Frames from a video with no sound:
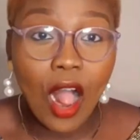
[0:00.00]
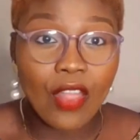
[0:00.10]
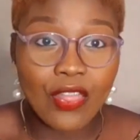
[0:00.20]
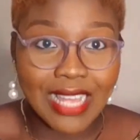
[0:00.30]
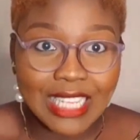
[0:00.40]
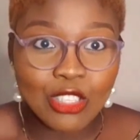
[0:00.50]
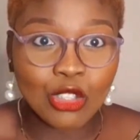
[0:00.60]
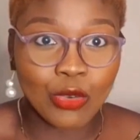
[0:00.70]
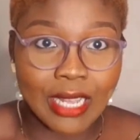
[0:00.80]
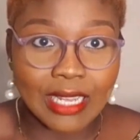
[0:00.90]
are these
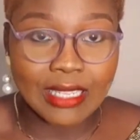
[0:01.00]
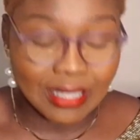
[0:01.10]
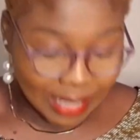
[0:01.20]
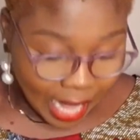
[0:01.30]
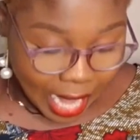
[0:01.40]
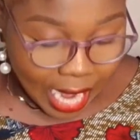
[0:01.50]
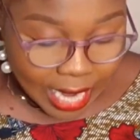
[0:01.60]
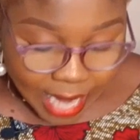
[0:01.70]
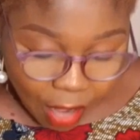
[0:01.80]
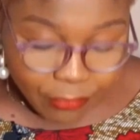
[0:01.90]
triggers?
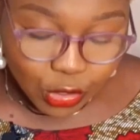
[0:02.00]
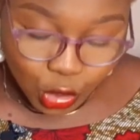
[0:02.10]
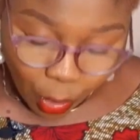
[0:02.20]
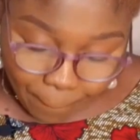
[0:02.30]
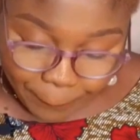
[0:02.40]
Now for some